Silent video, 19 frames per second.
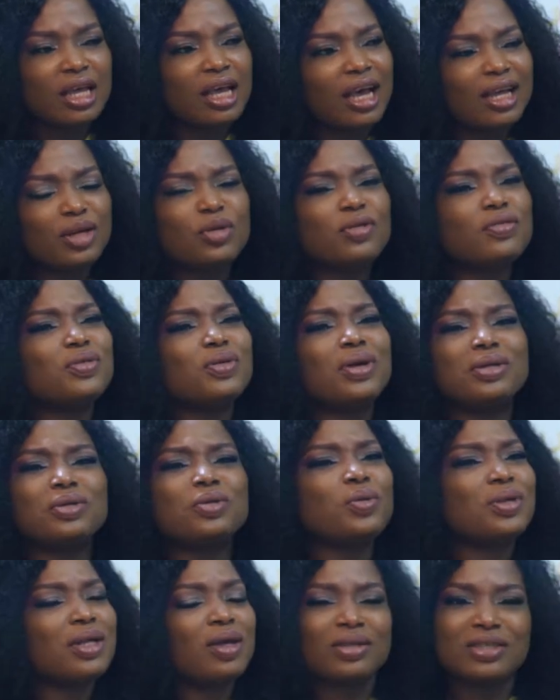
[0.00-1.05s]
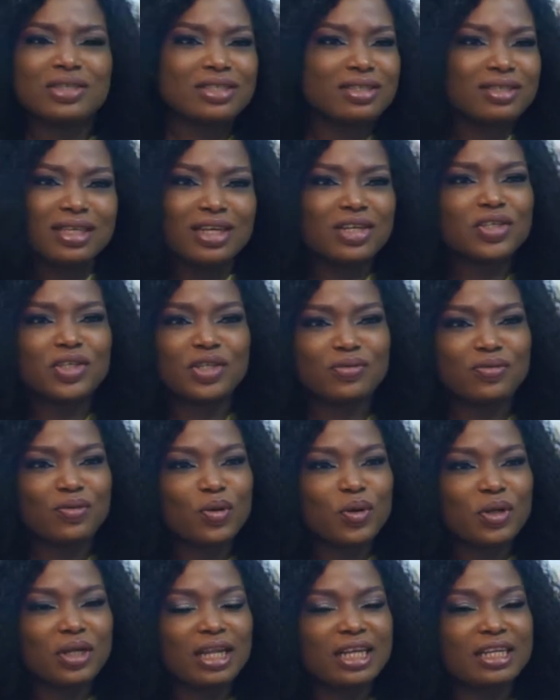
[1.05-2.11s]
I don't even know, I don't know what I was searching
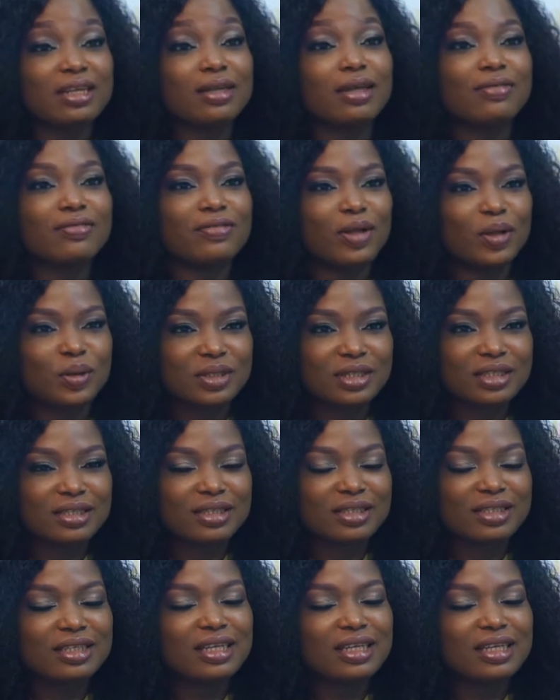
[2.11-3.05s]
for online and I found it.